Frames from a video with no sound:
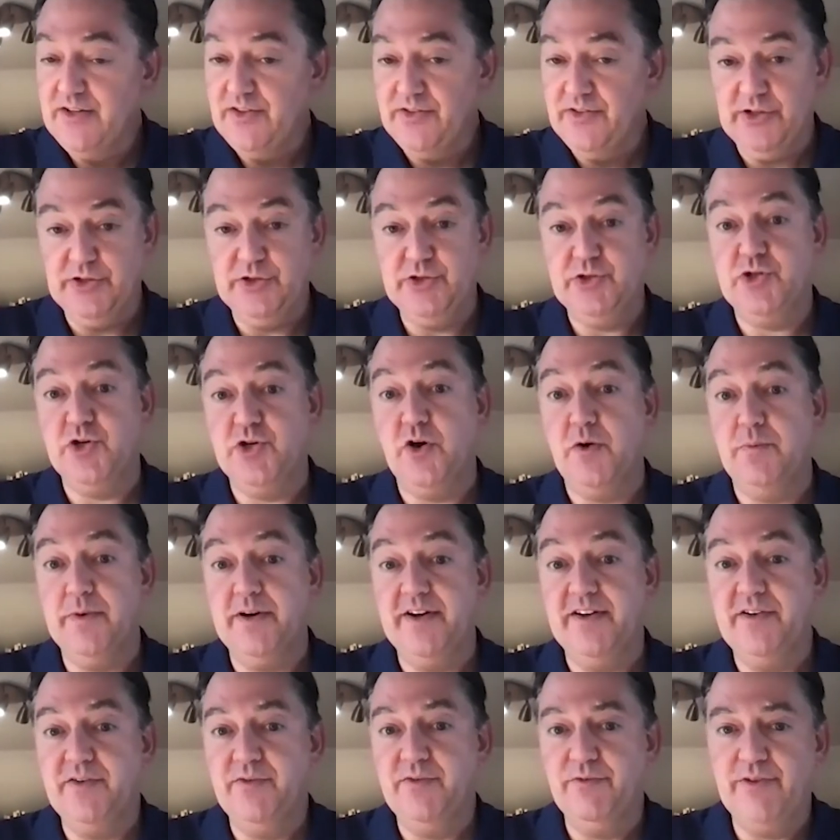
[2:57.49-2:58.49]
the
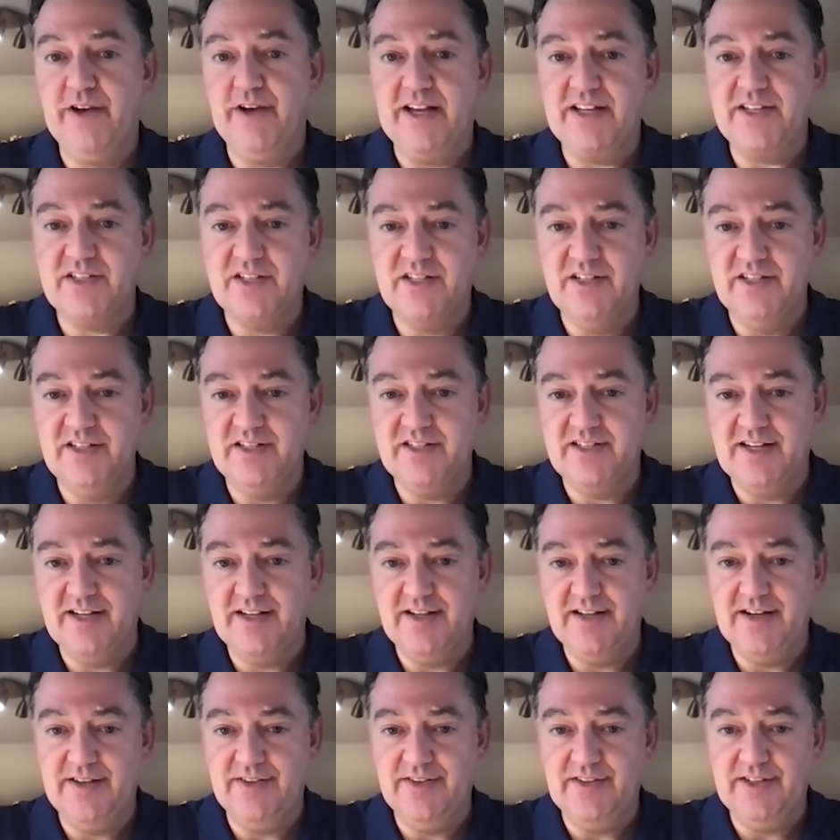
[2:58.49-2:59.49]
dominant investors
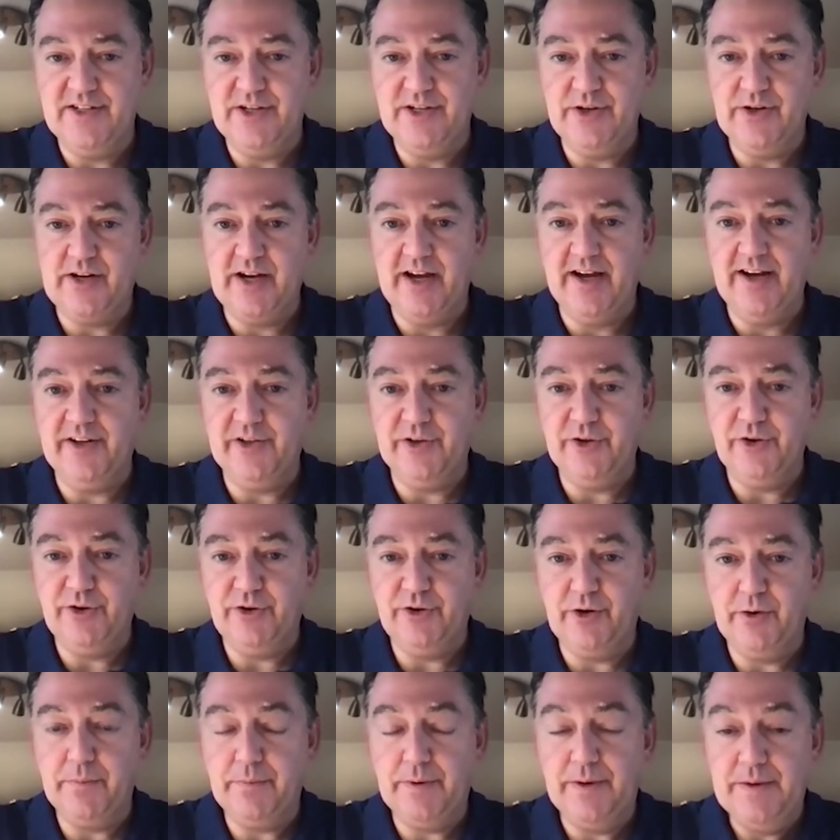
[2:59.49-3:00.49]
in the UK and
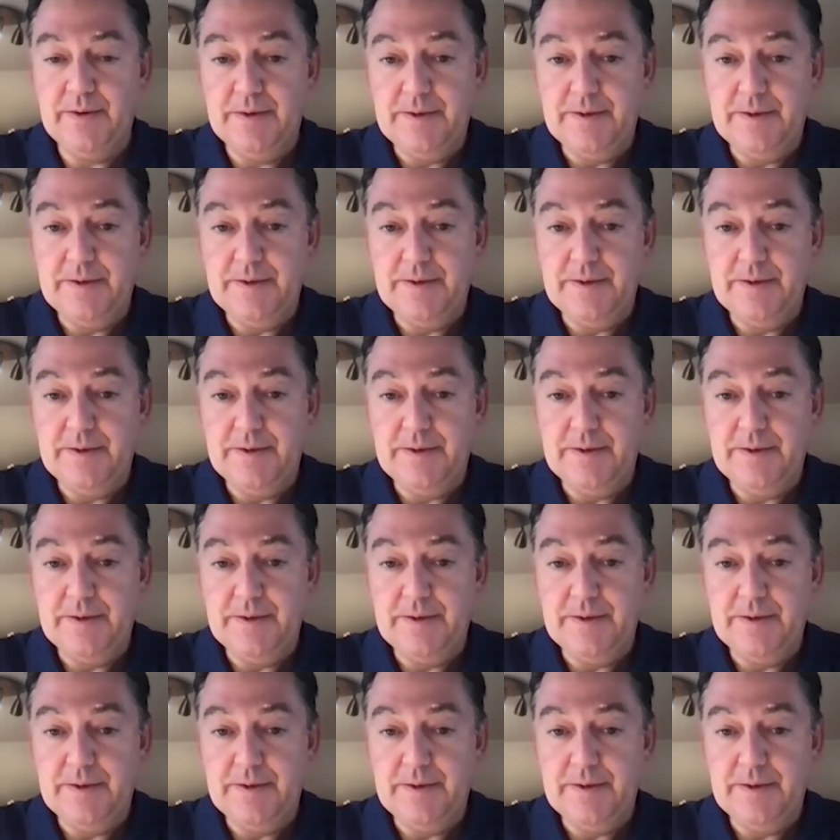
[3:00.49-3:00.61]
Europe.